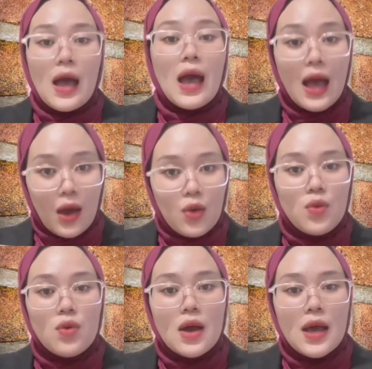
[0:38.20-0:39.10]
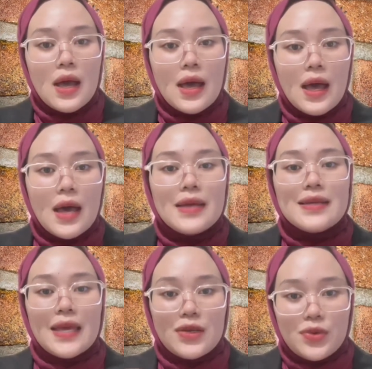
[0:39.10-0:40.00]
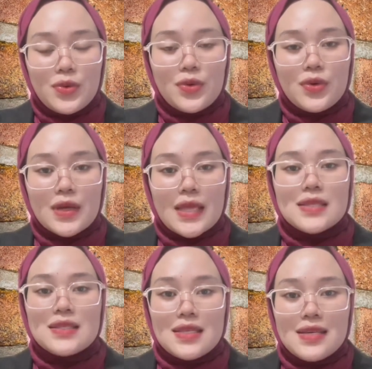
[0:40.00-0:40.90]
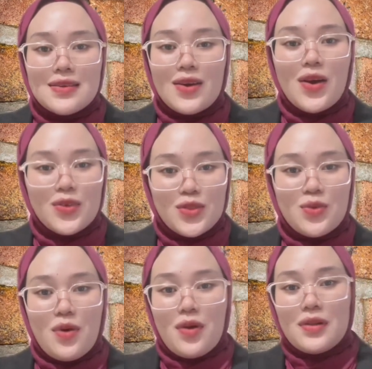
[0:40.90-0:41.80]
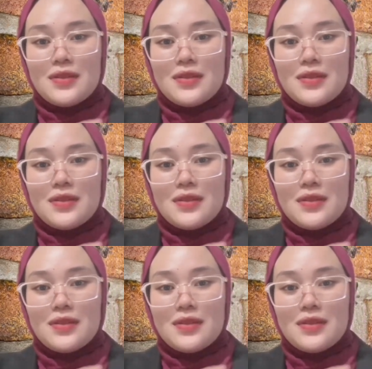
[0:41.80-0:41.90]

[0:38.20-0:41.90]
how a gecko can stick on the wall.